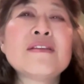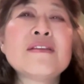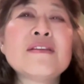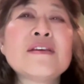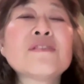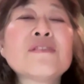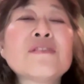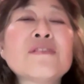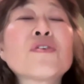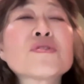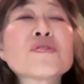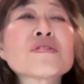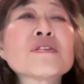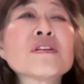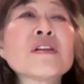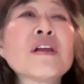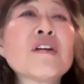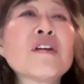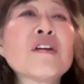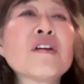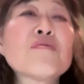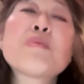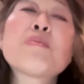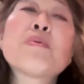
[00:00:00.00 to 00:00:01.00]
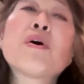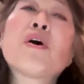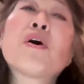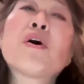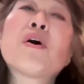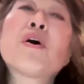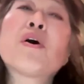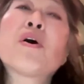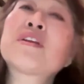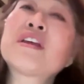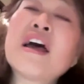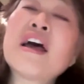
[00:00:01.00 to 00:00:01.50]
And then, of course, a lot of people
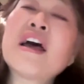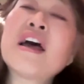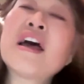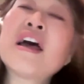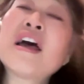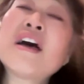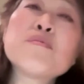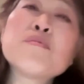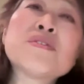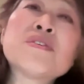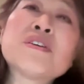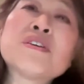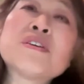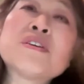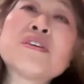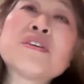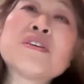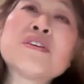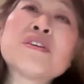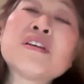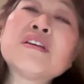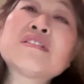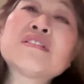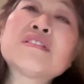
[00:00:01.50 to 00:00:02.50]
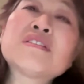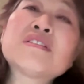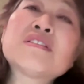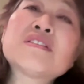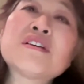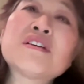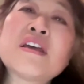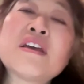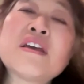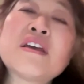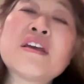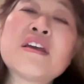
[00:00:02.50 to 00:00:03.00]
already have immunity to
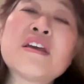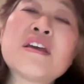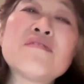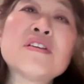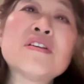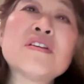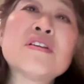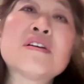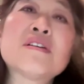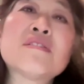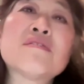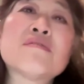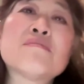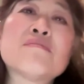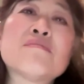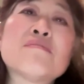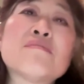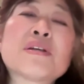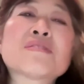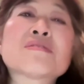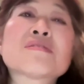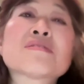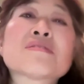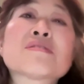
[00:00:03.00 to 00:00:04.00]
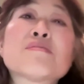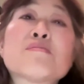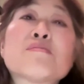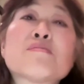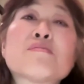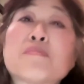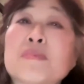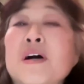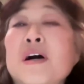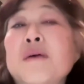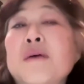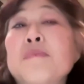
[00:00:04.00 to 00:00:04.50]
AAV because it's
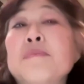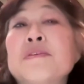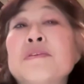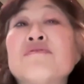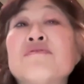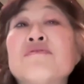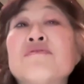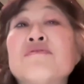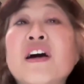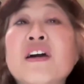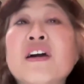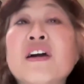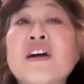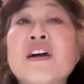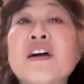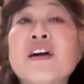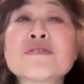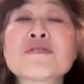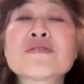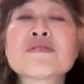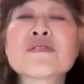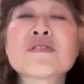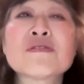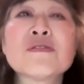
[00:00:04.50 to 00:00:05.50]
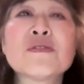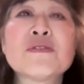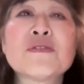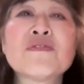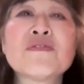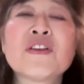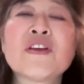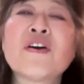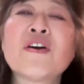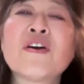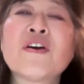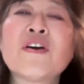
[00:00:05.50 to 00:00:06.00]
a common virus. So
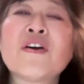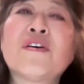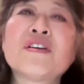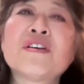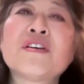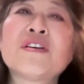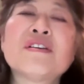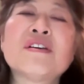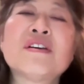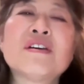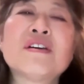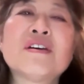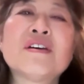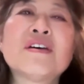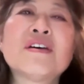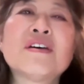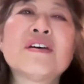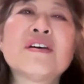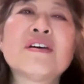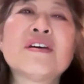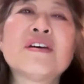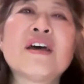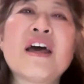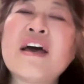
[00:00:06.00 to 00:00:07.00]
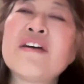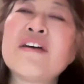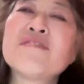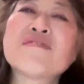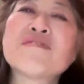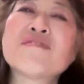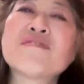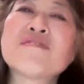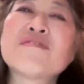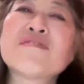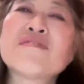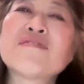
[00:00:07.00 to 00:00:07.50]
if they already
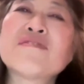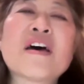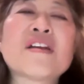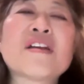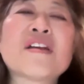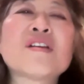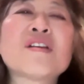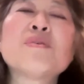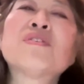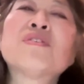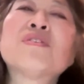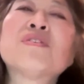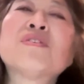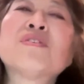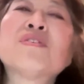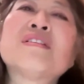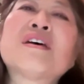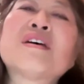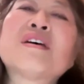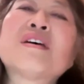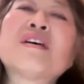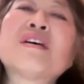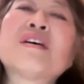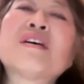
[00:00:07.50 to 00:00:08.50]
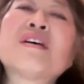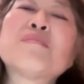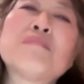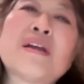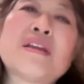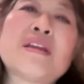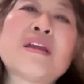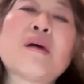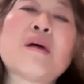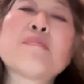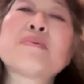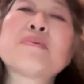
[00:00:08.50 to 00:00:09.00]
have that immunity, they
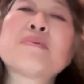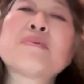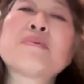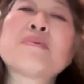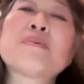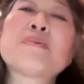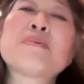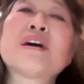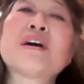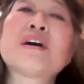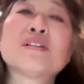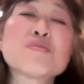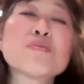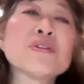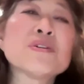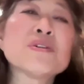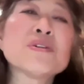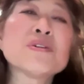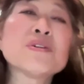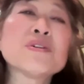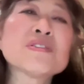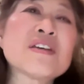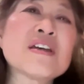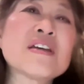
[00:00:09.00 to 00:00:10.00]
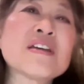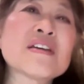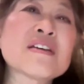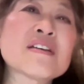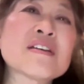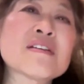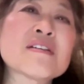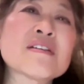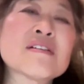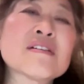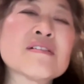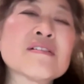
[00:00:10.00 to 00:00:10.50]
might not be eligible to take
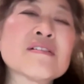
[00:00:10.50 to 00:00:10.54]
